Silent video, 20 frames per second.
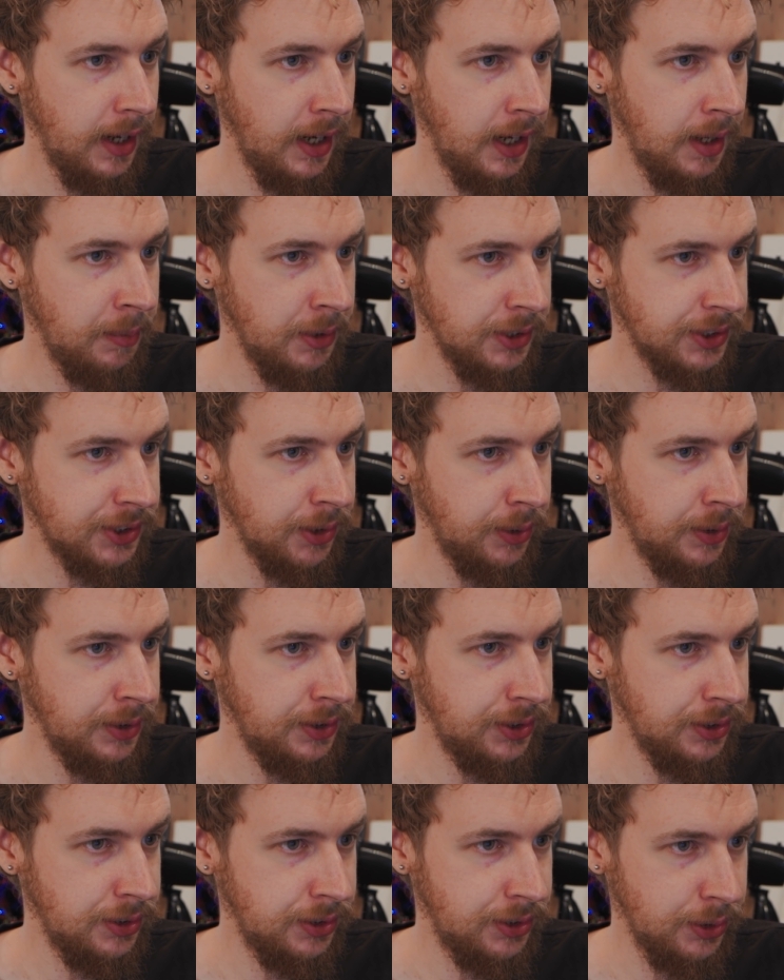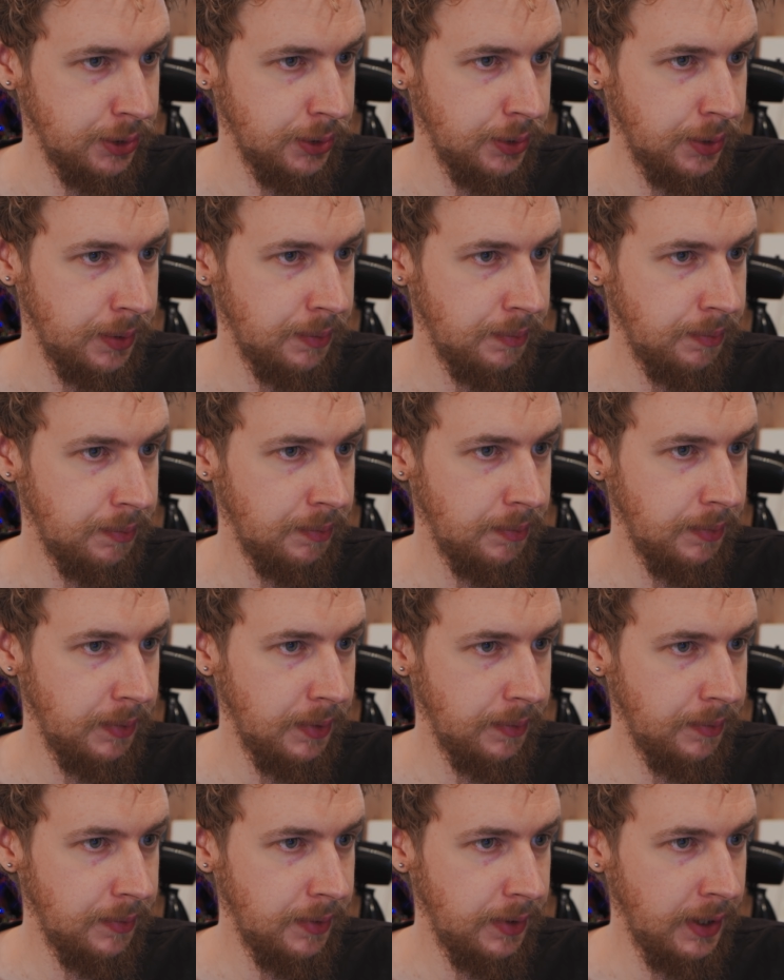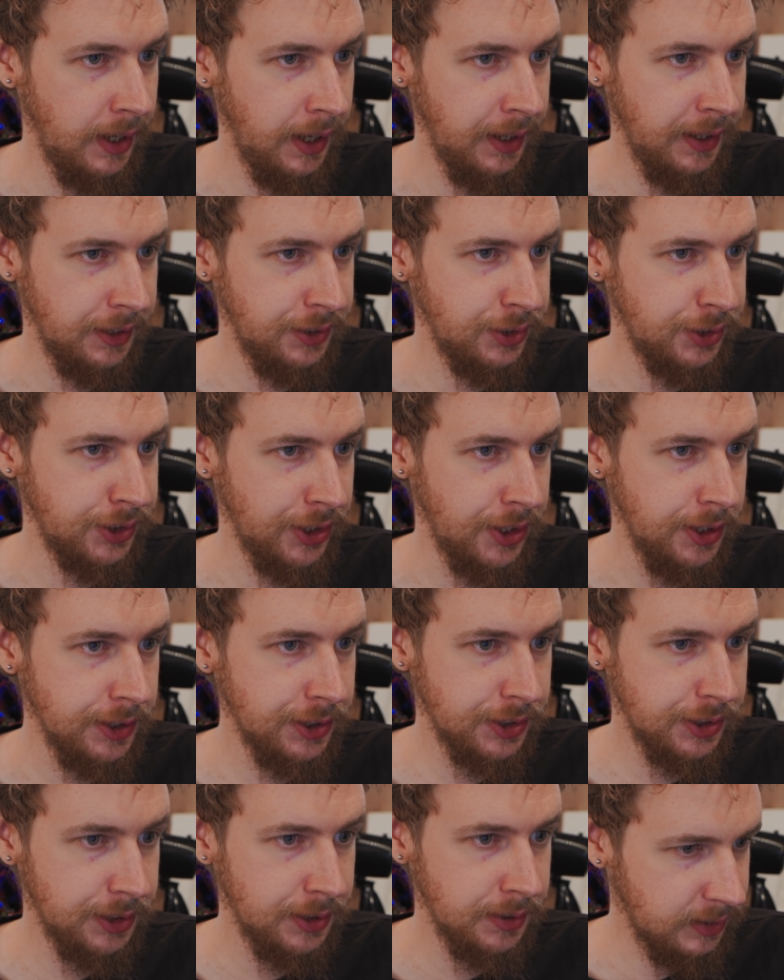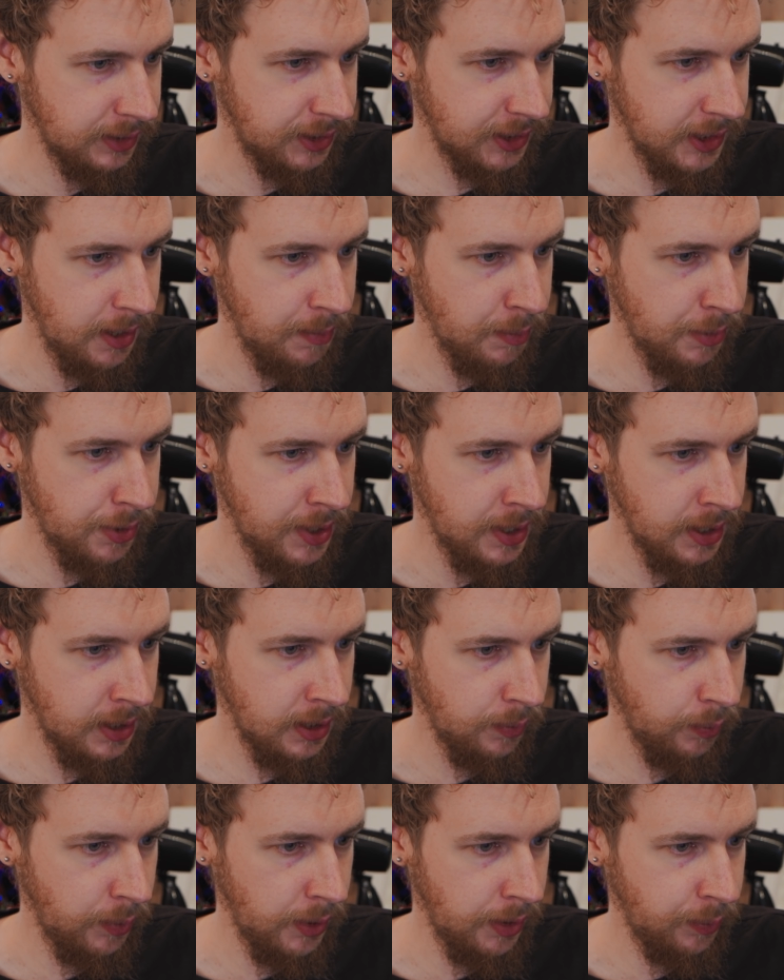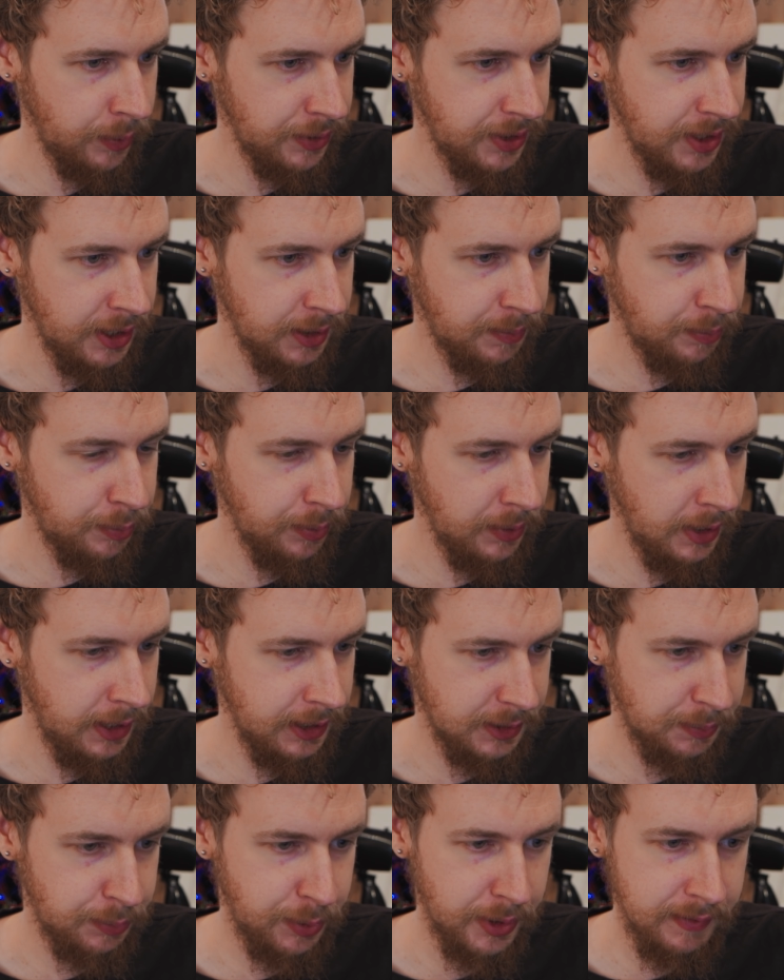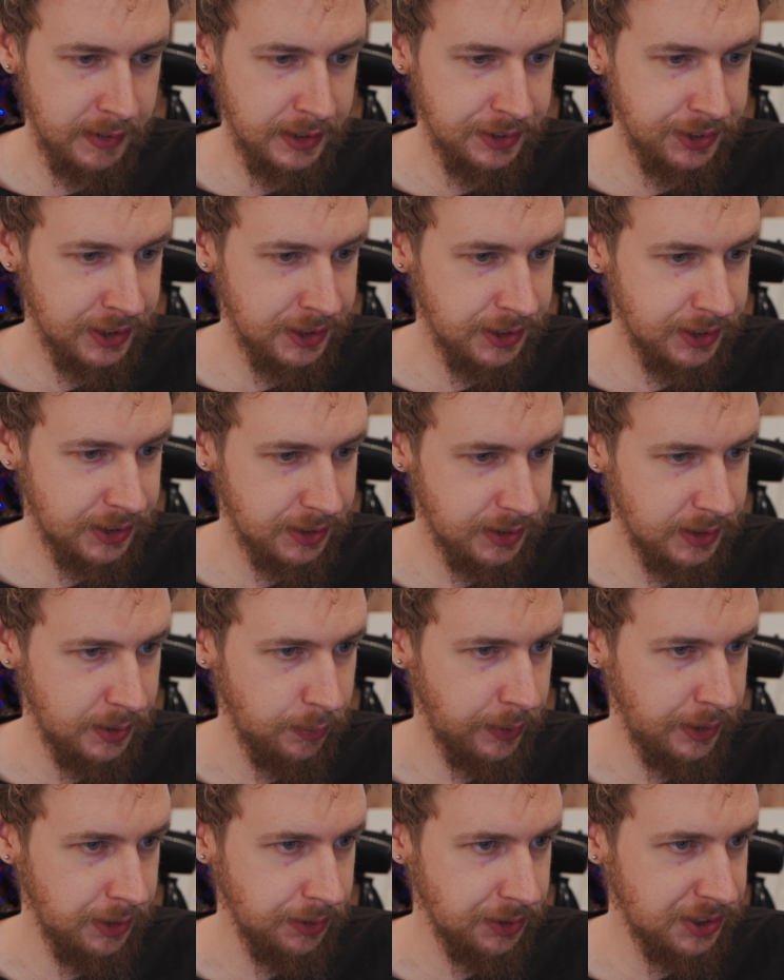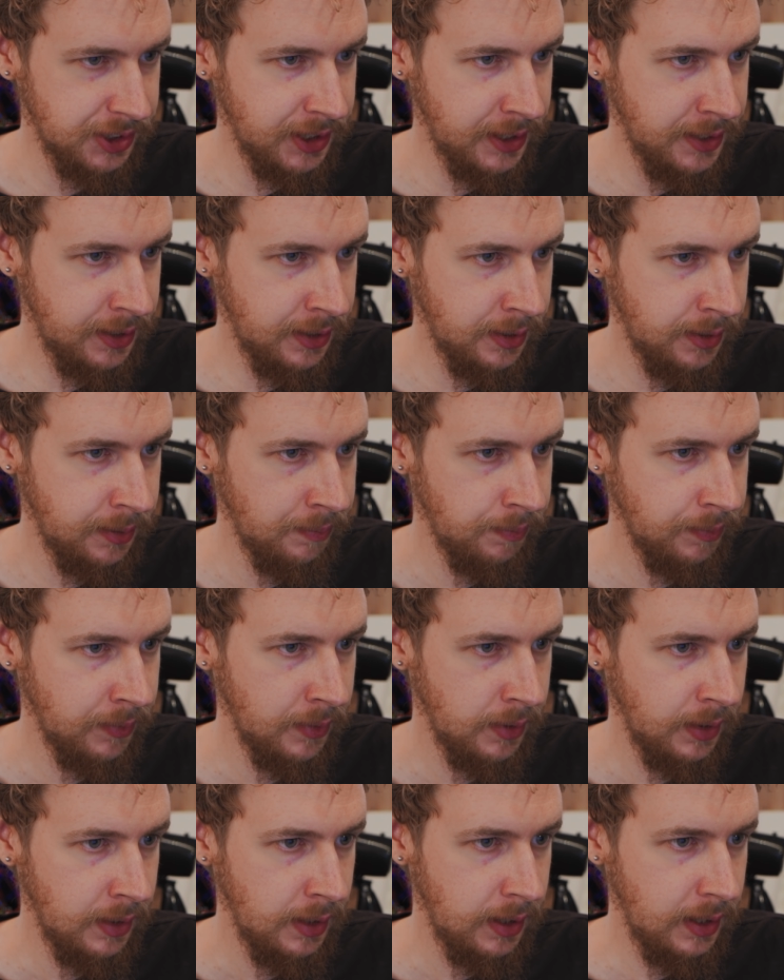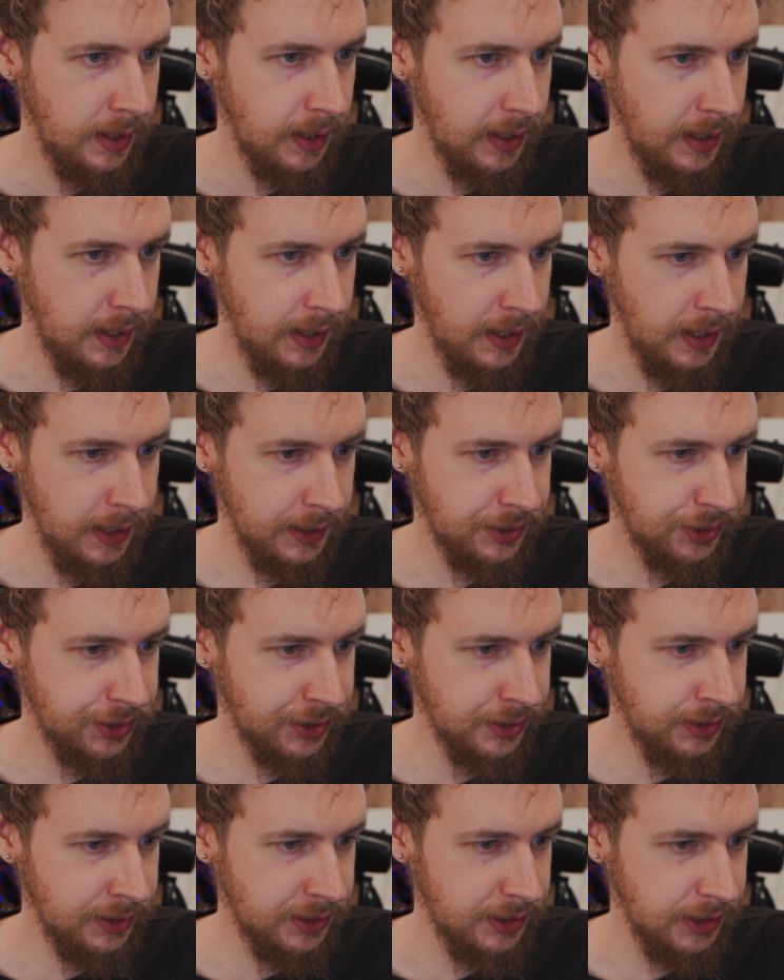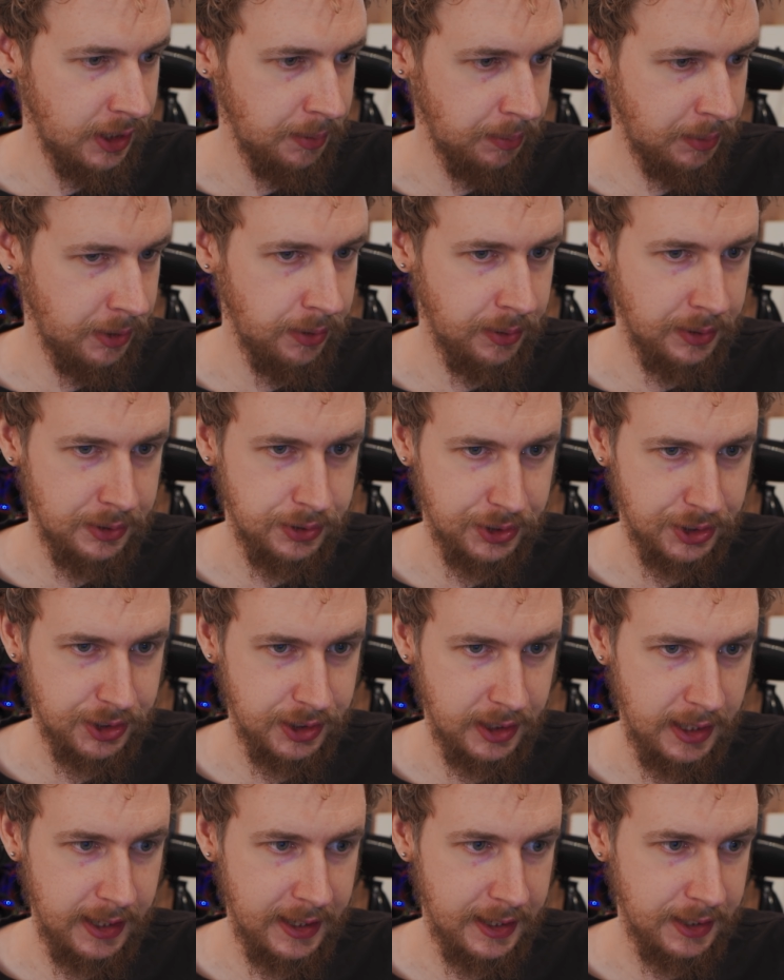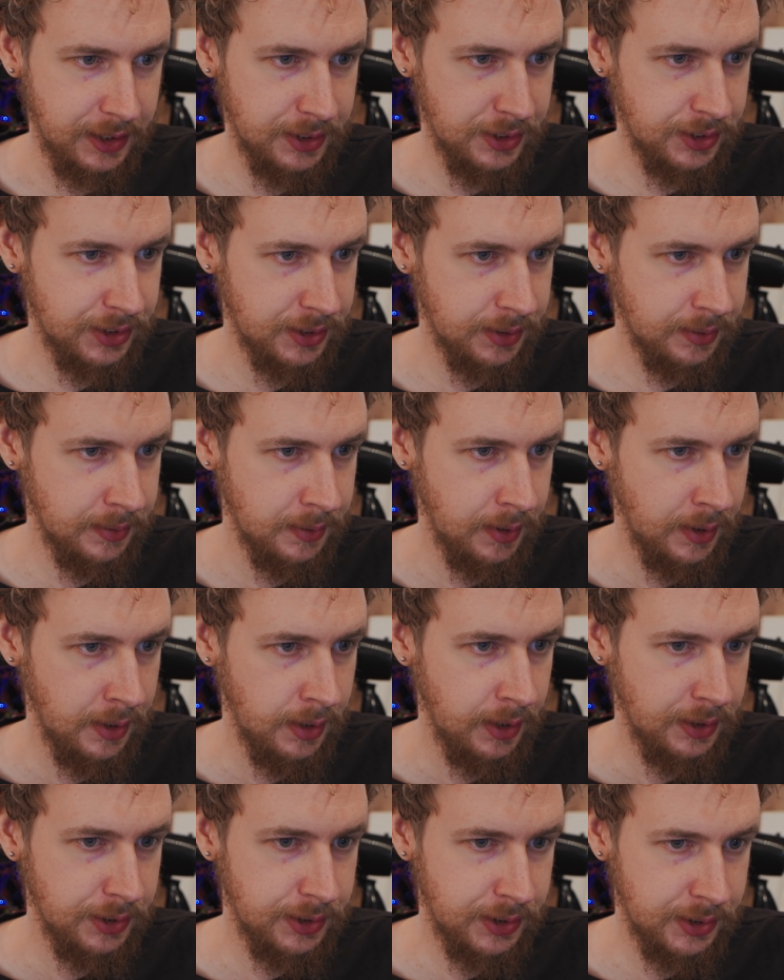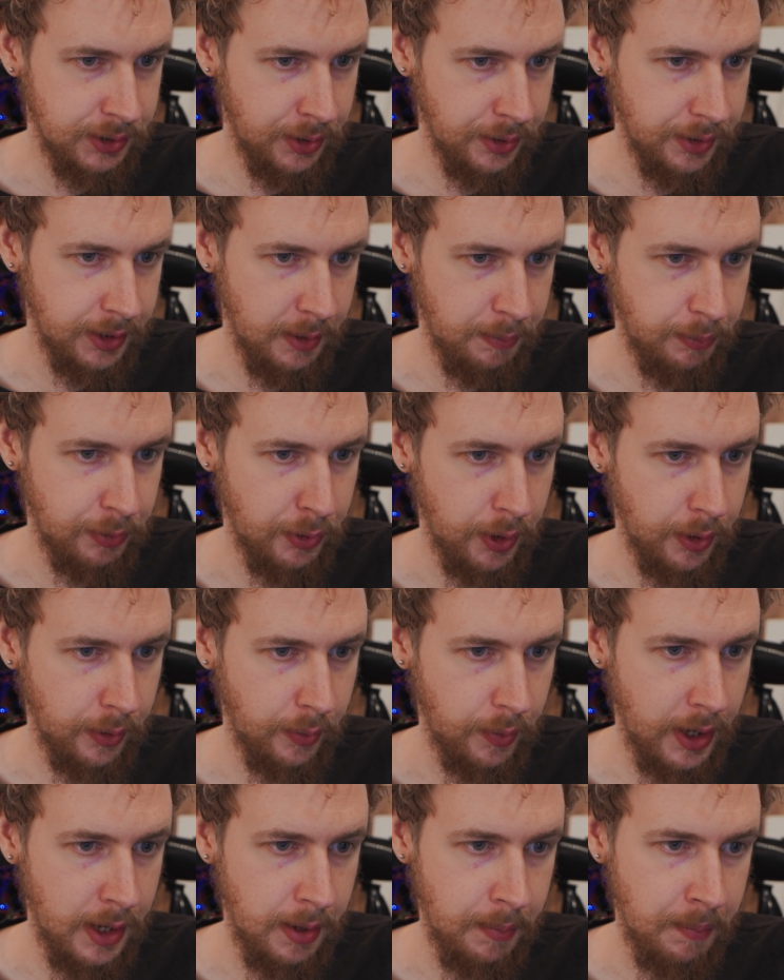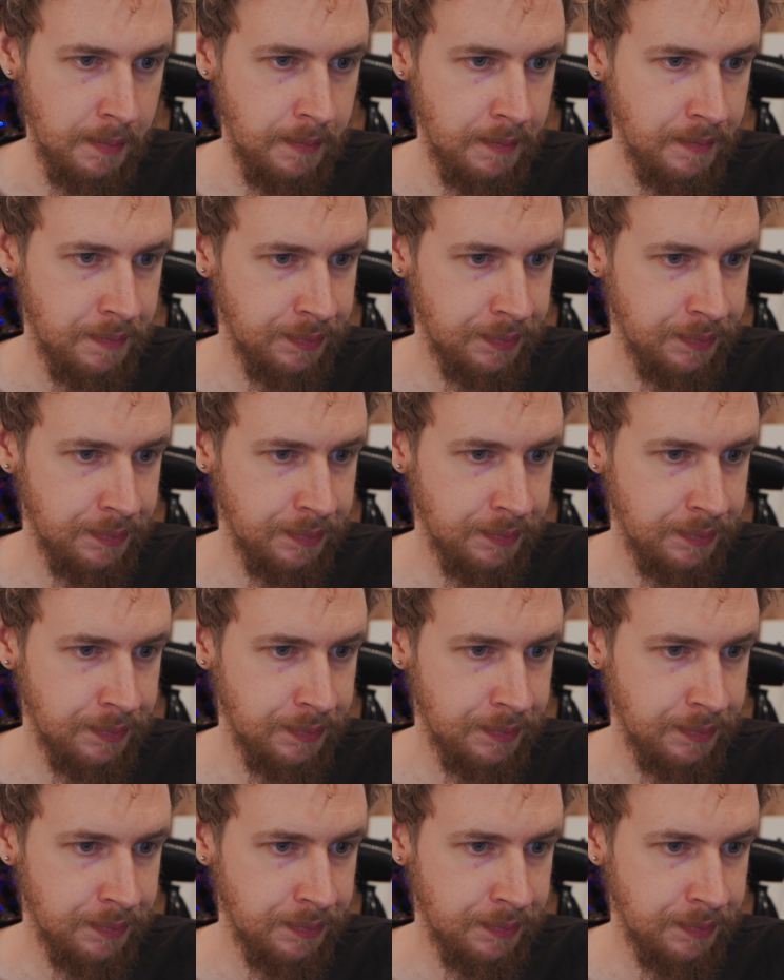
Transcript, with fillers: I'm just going to do another task, same thing, run with high, highest privileges, Windows ten, actions, and I'm going to select start a program,